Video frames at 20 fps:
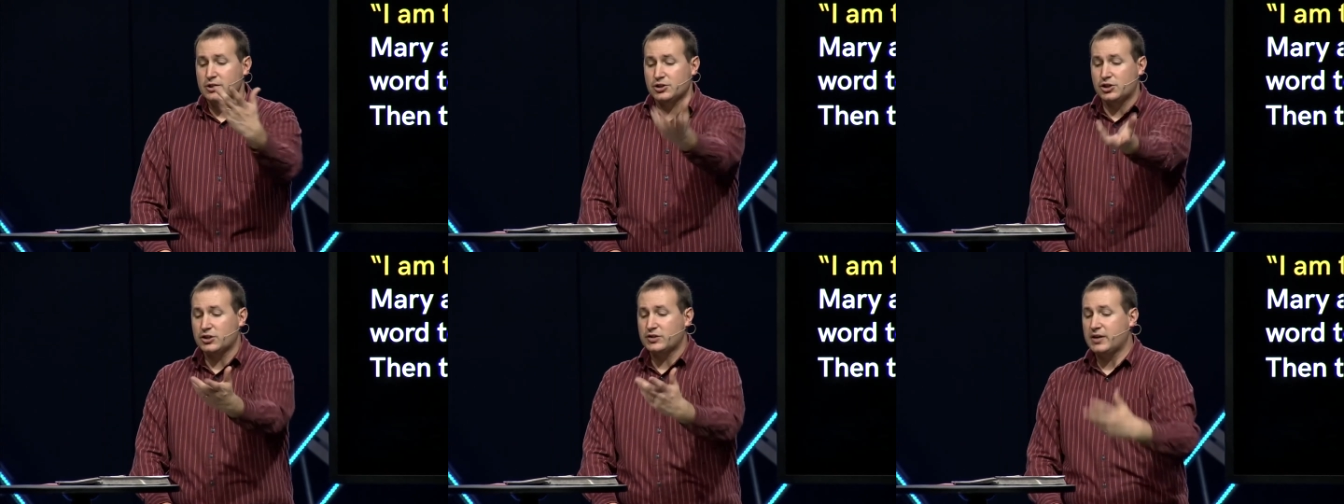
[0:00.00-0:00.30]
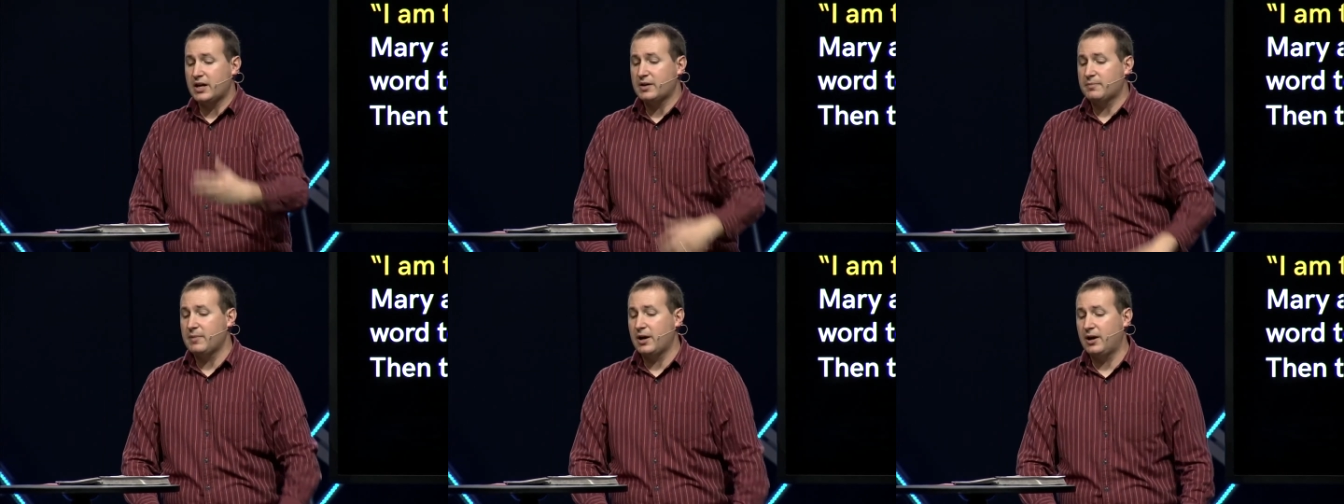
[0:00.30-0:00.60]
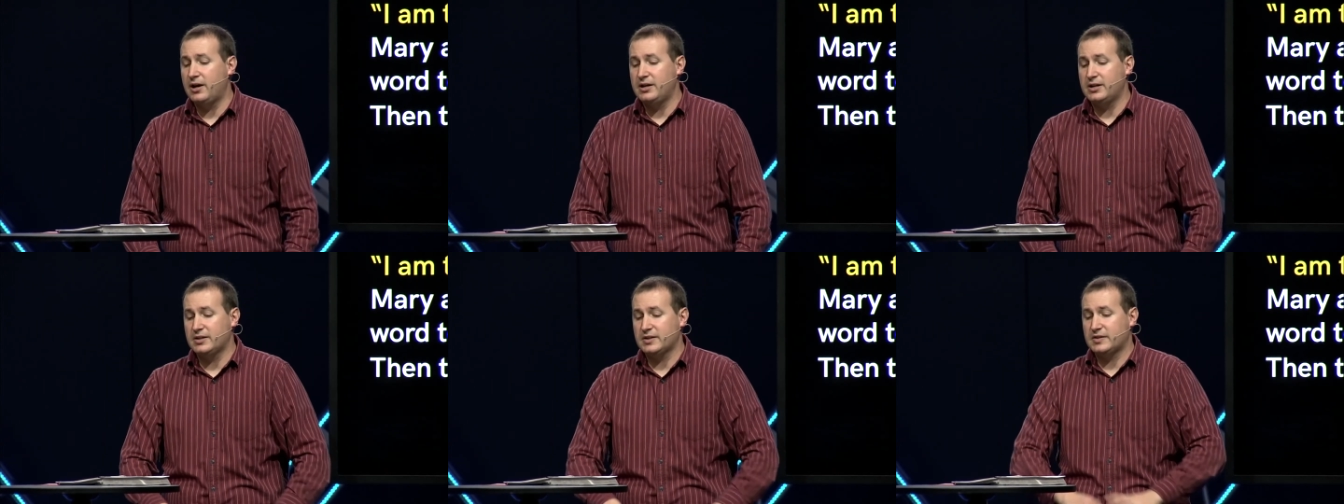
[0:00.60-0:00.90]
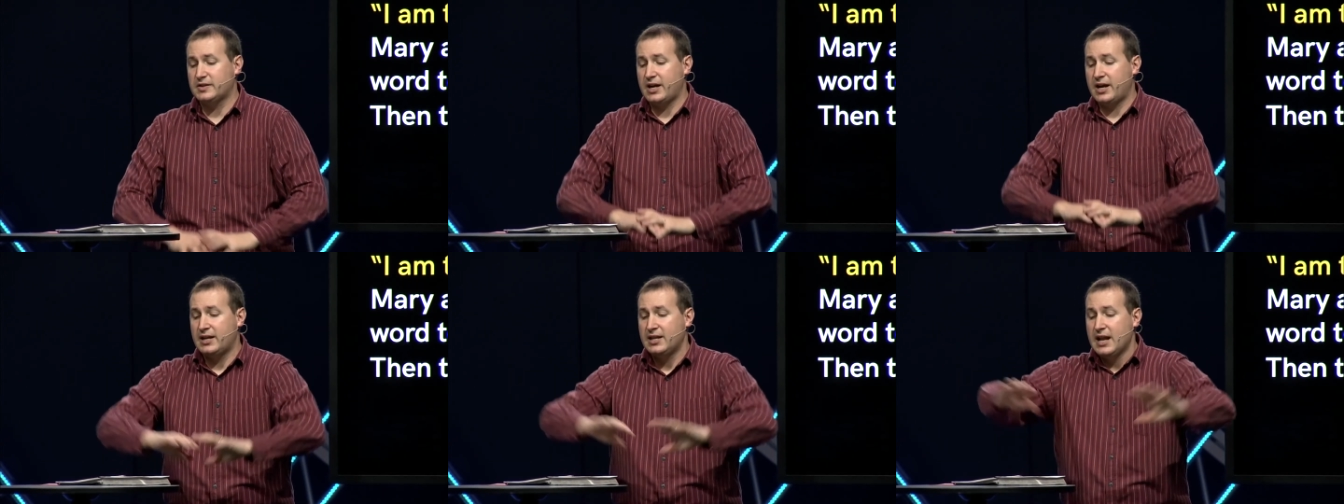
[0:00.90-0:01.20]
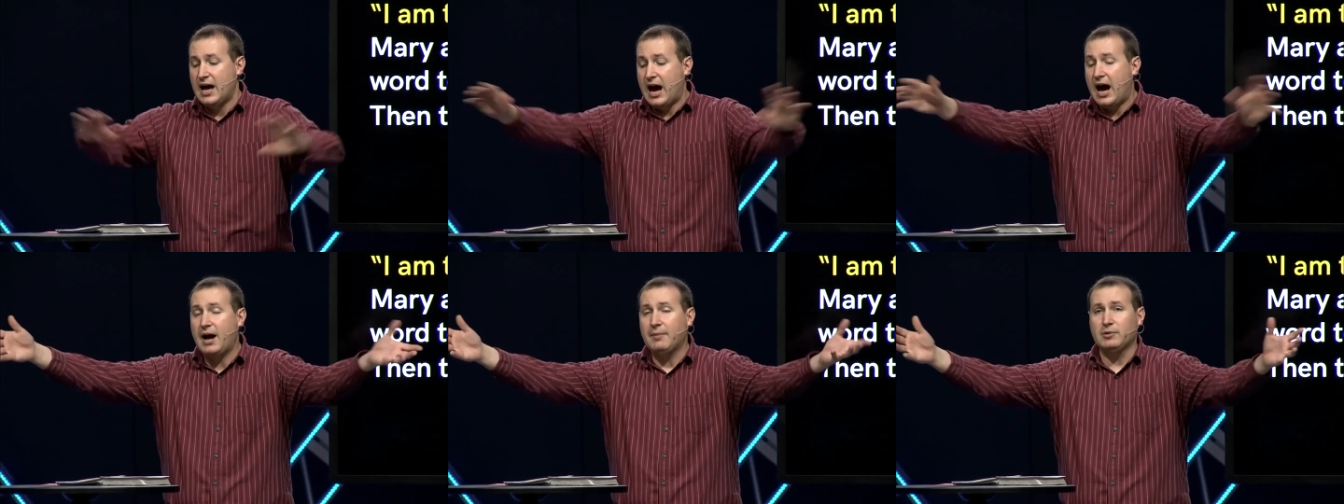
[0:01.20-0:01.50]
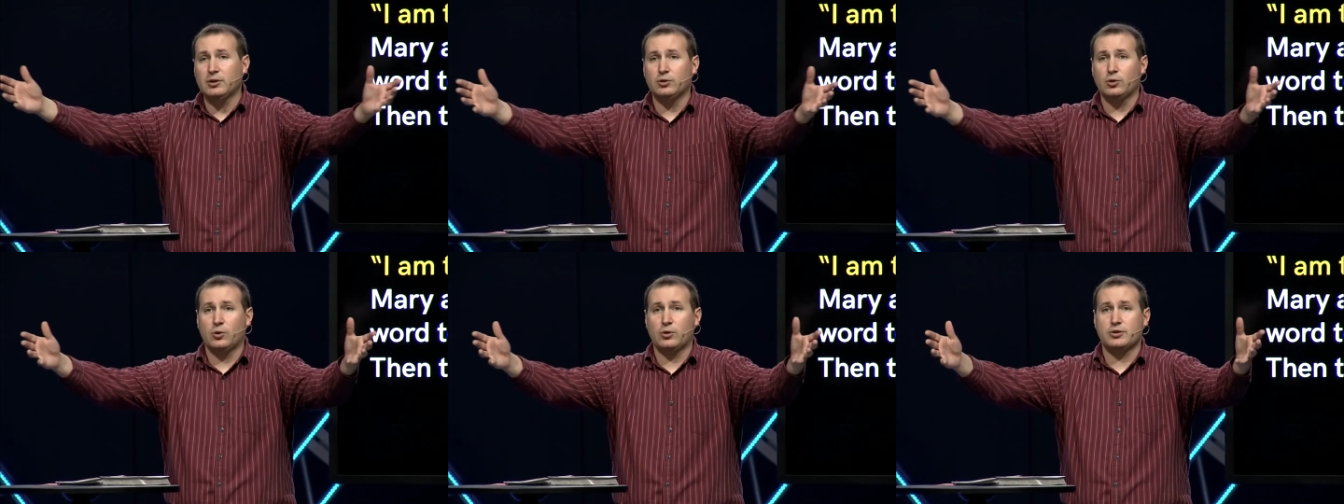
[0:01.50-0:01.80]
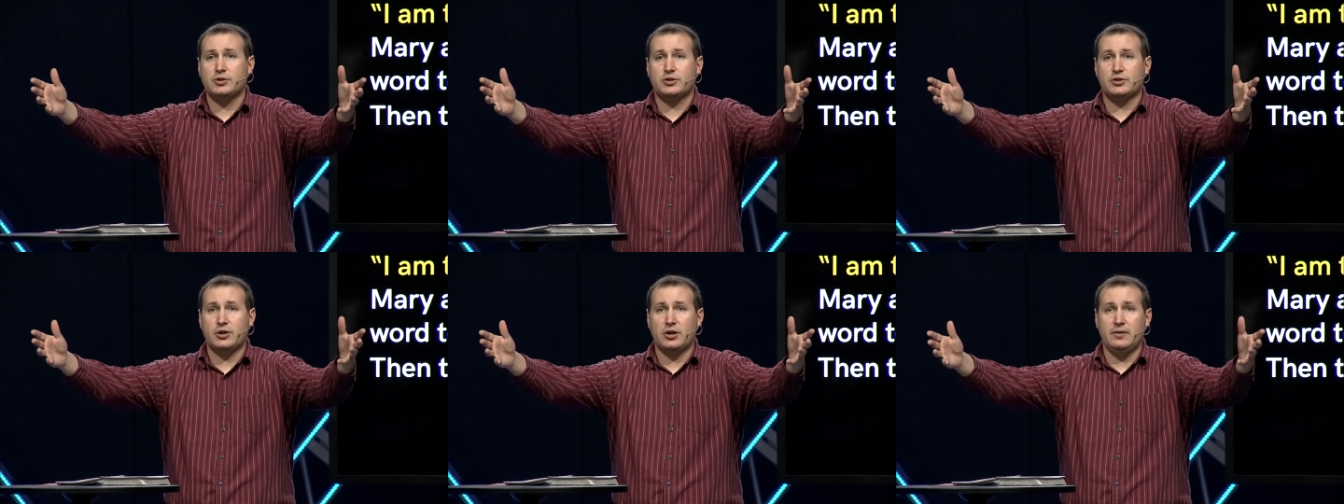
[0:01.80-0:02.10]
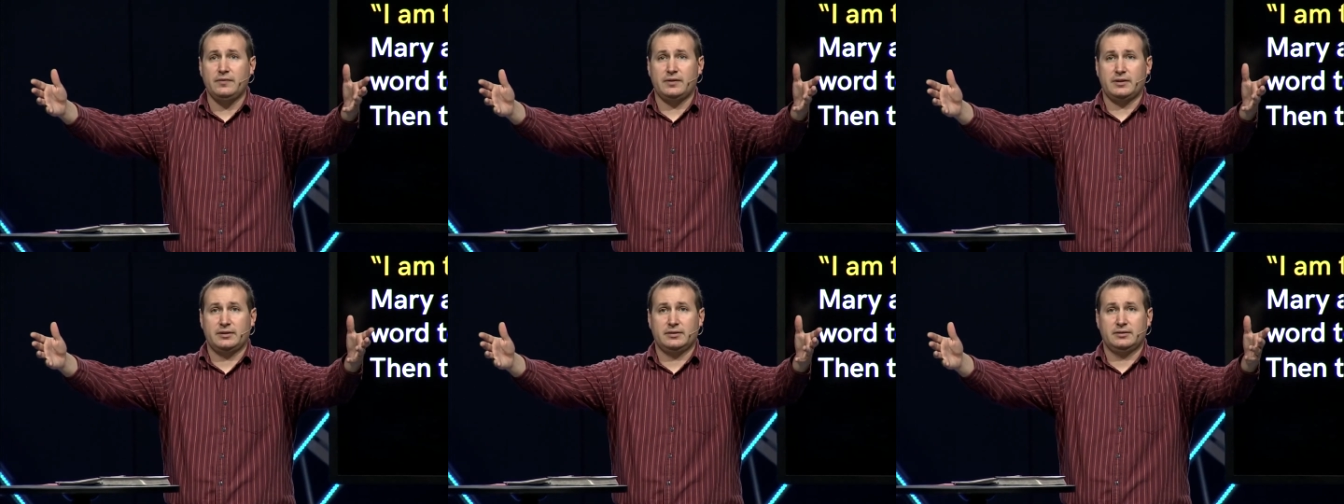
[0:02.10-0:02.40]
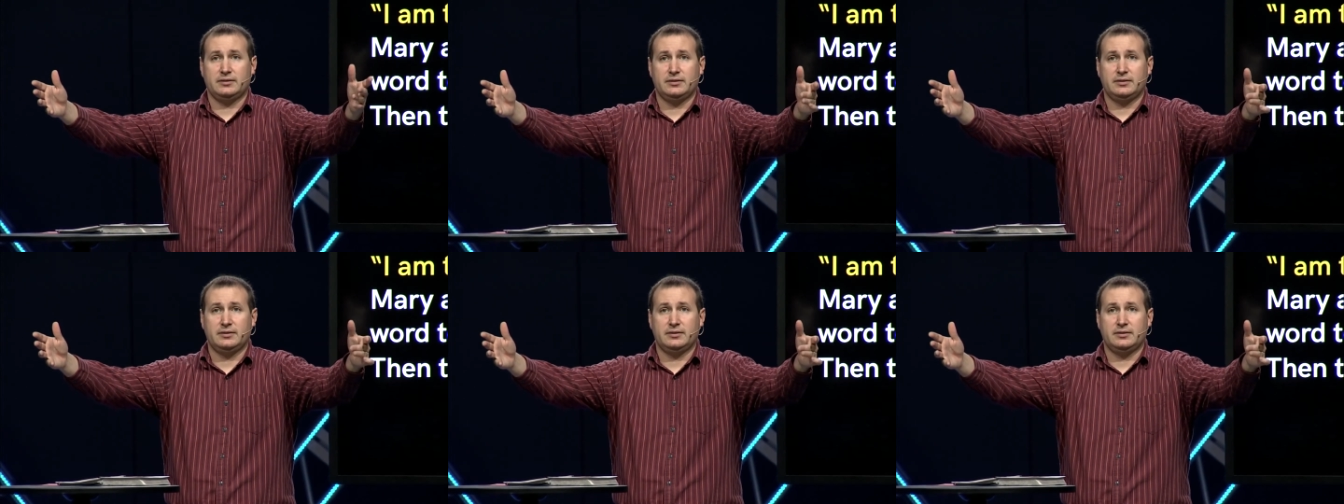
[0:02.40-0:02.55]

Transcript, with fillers: just like Mary didn't say, "I'm the Lord's servant.